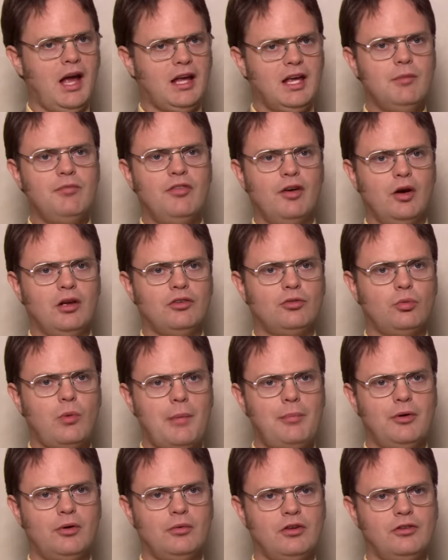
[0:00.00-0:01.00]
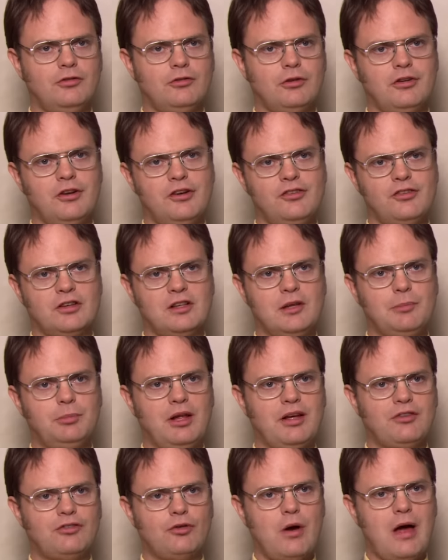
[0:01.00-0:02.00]
I keep various weaponry strategically
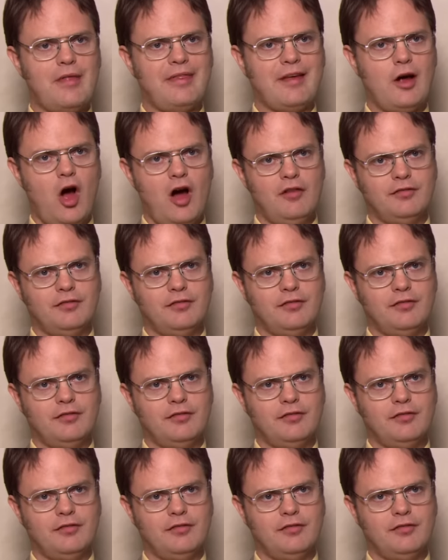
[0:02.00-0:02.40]
placed around the